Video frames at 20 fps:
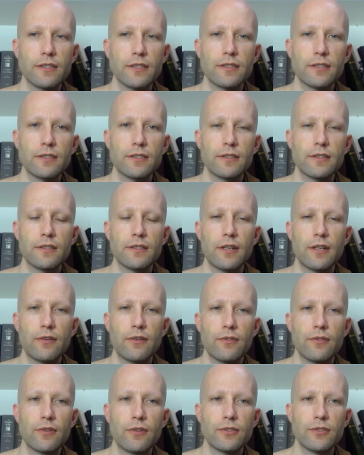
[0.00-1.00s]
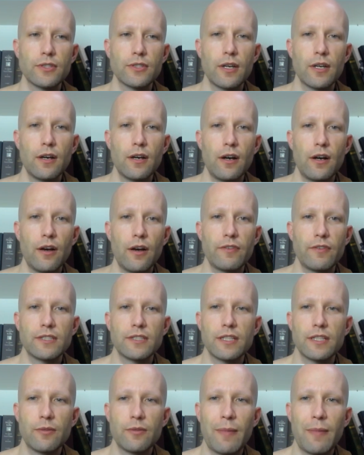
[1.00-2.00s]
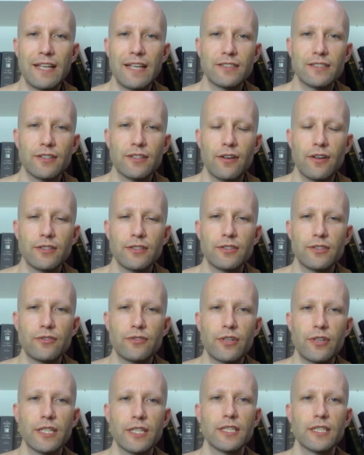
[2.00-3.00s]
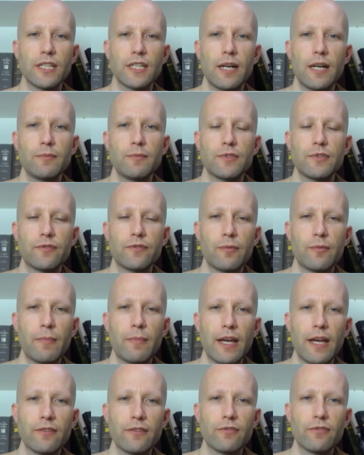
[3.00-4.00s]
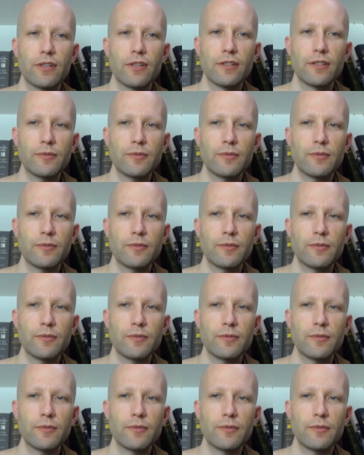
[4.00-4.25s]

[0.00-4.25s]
You know, there's obviously, the best concentration comes from mindfulness, but